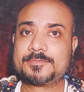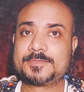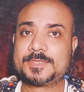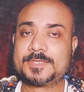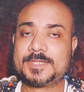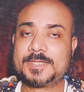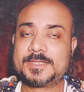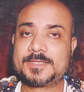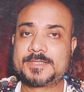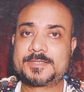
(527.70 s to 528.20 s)

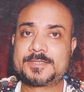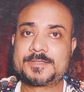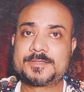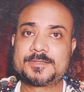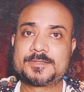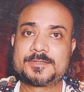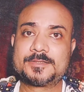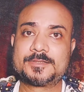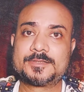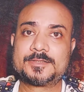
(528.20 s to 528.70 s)
get
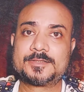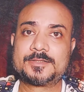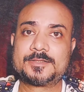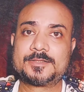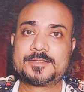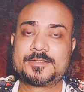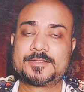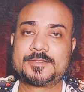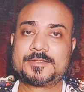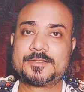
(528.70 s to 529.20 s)

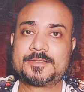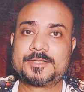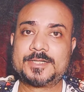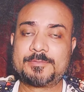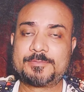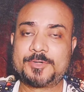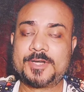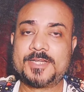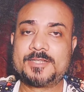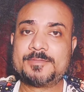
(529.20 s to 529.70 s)

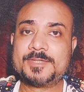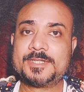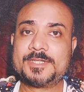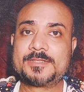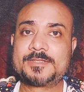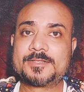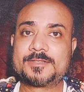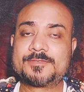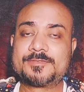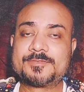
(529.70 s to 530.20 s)

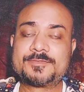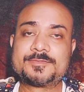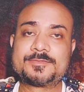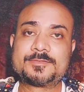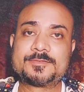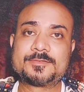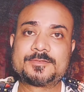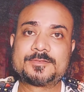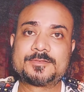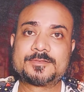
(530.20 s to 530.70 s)
appointment of
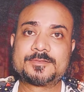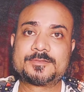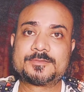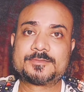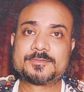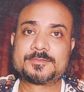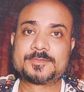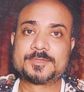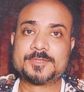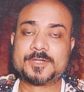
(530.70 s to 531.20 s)

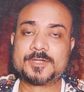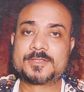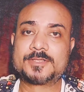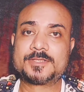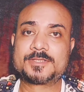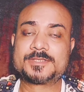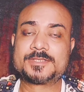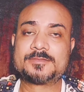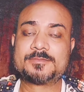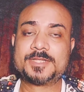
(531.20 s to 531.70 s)

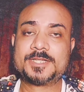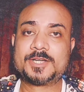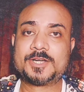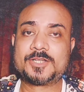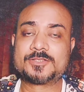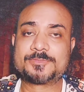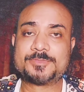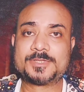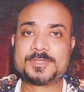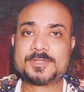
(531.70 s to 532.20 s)
doctors in big
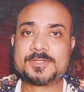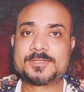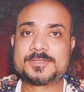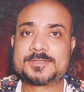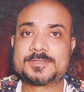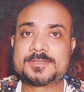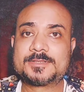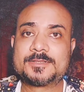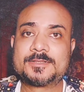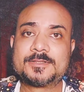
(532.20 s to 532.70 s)

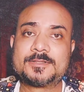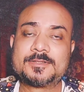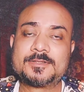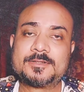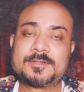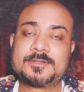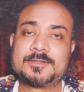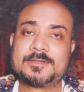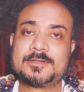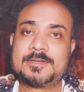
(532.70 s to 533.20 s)
hospitals,
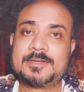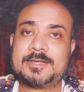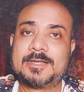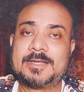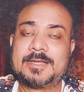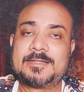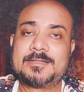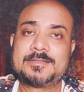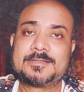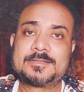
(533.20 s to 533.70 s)

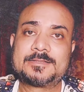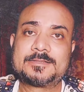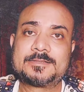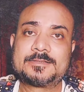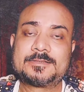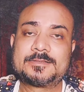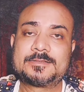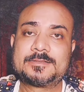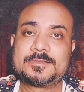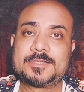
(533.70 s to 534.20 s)
and
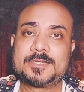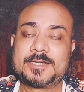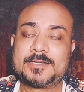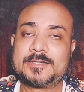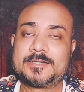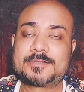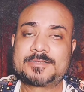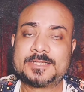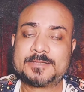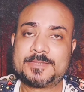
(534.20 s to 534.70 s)

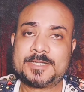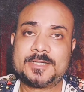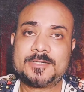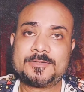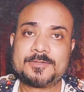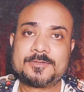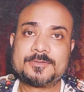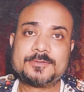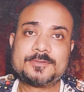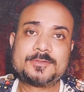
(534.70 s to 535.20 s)

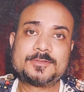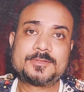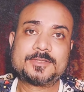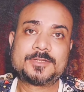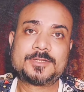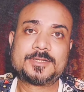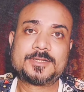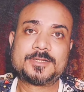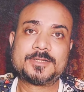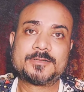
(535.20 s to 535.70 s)
somehow
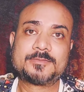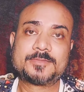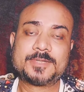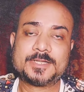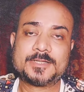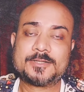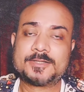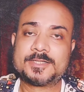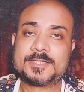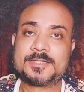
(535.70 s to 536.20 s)

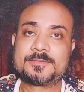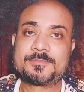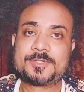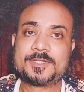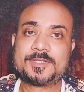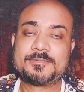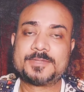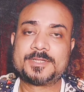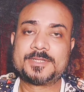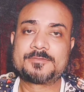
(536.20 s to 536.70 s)
I got an
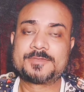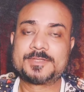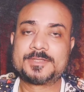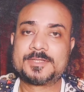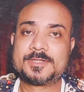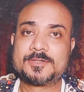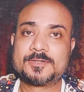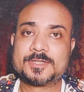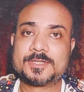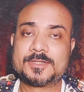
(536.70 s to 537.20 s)
appointment with
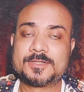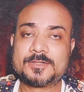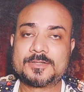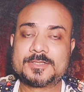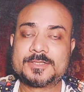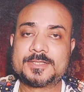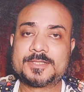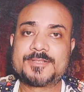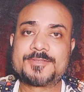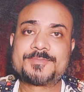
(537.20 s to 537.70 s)
the local
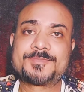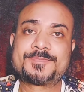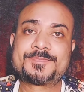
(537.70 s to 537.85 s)
doctor,